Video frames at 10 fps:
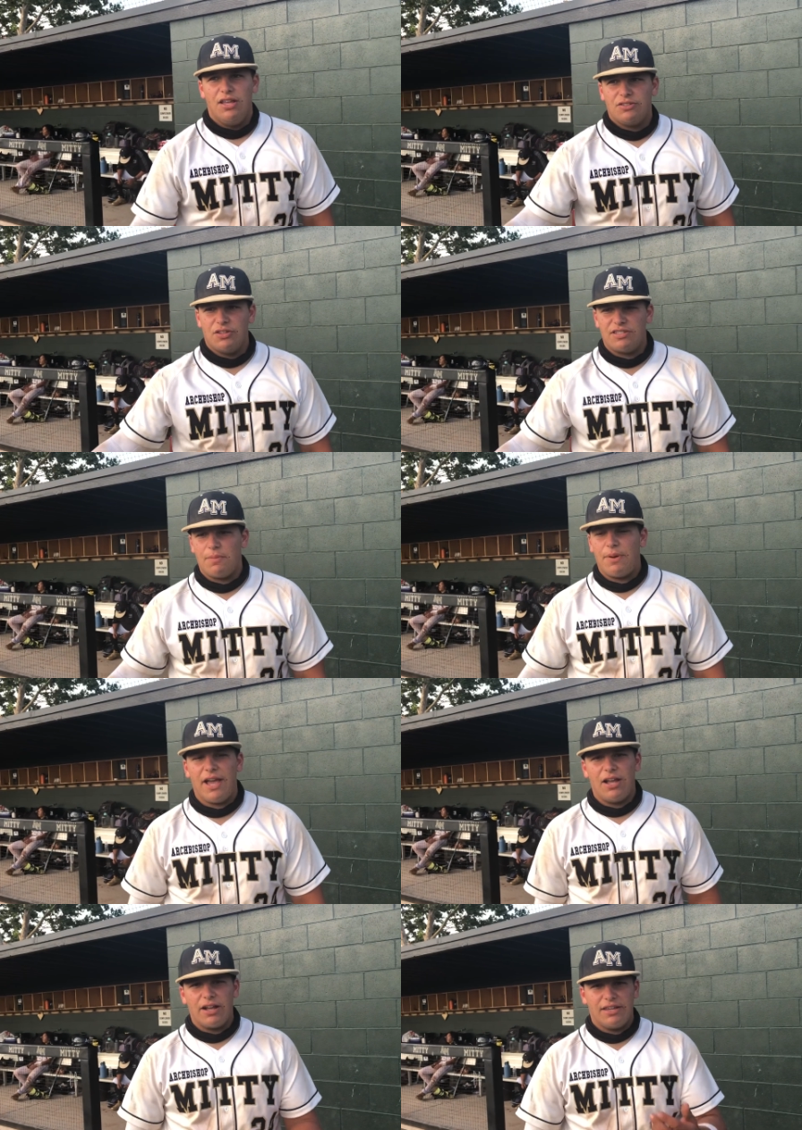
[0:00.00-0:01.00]
So this at
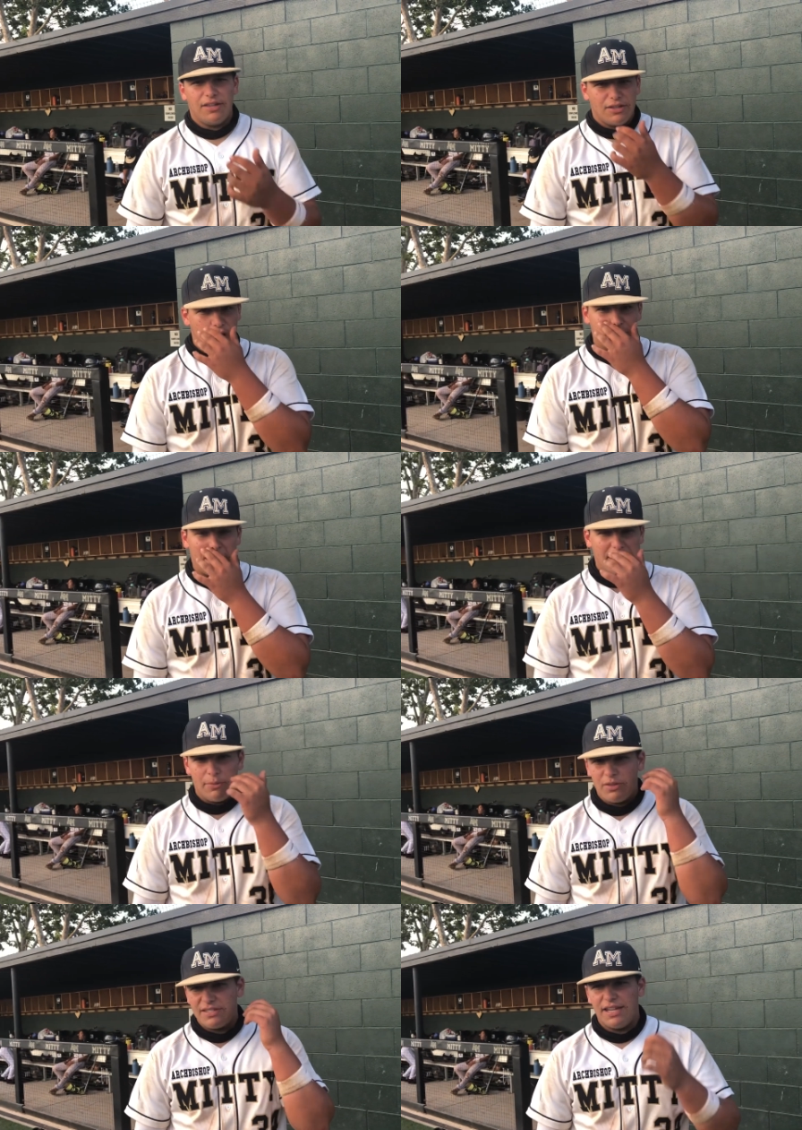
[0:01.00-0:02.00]
bat, Yaki, Coach Yaki gave
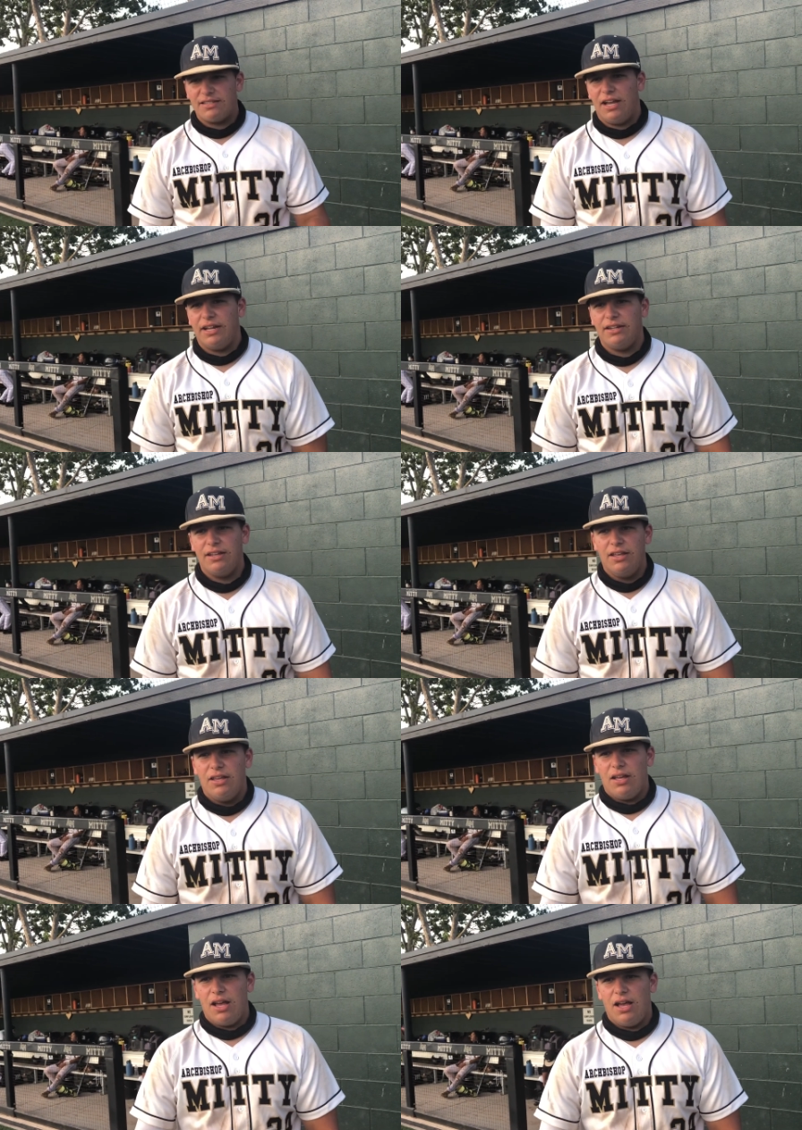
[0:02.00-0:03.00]
me the take sign,
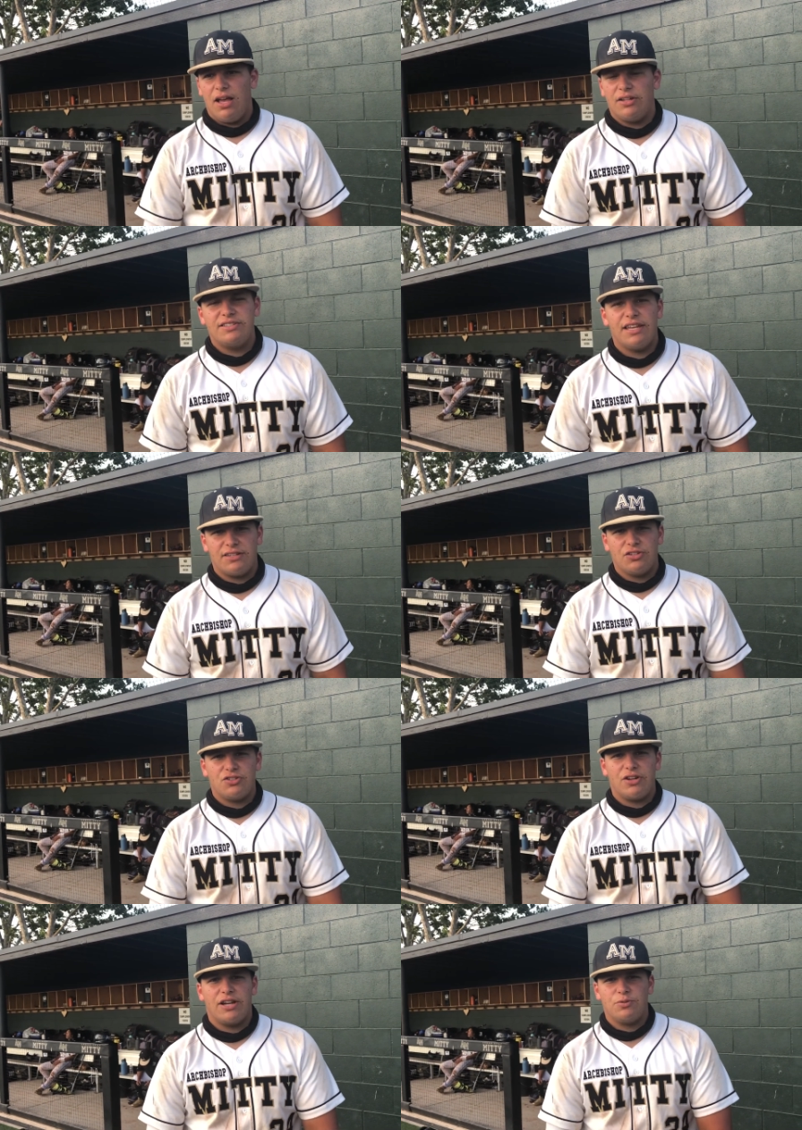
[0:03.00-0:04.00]
uh, take till the
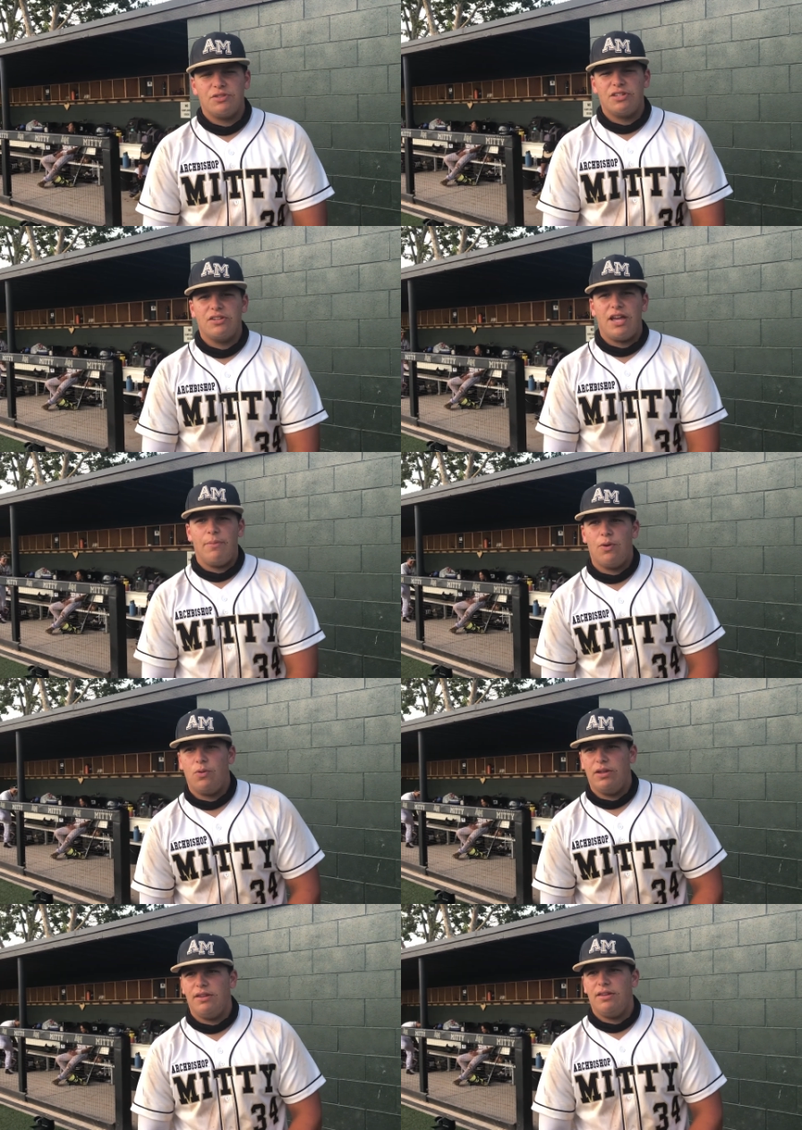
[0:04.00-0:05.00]
strike because we were still down by
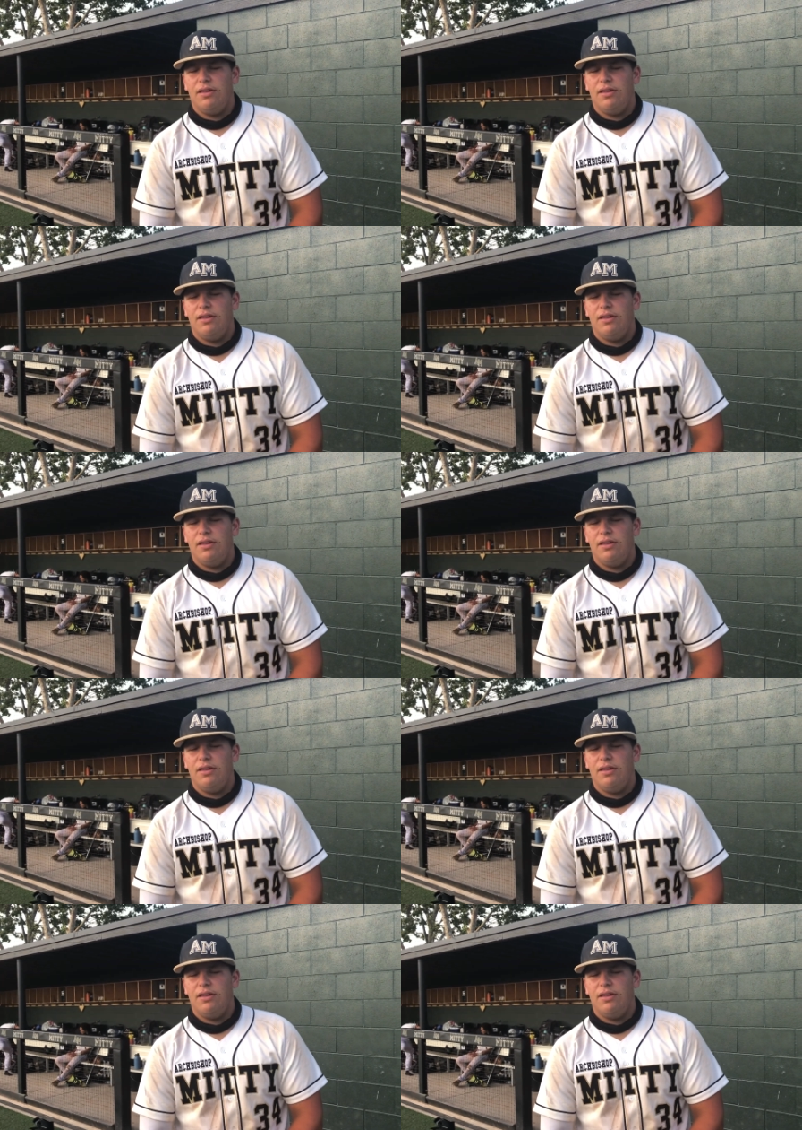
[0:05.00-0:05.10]
one.